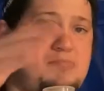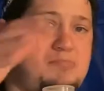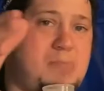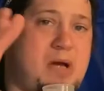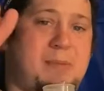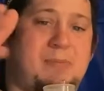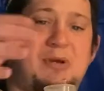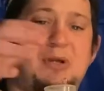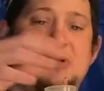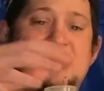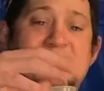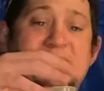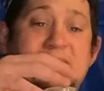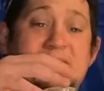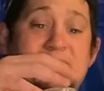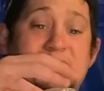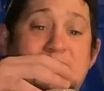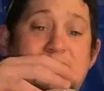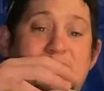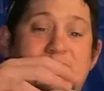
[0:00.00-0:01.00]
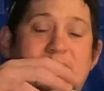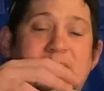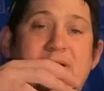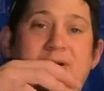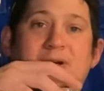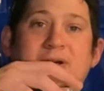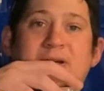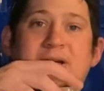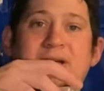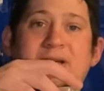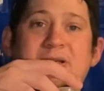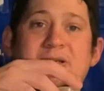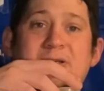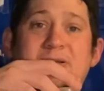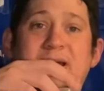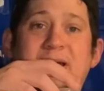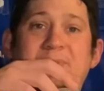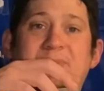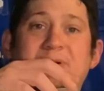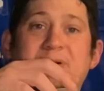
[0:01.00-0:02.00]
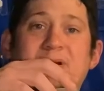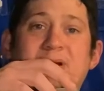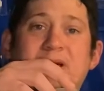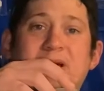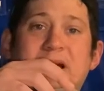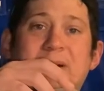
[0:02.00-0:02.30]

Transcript: I'm going to use this as a great learning example.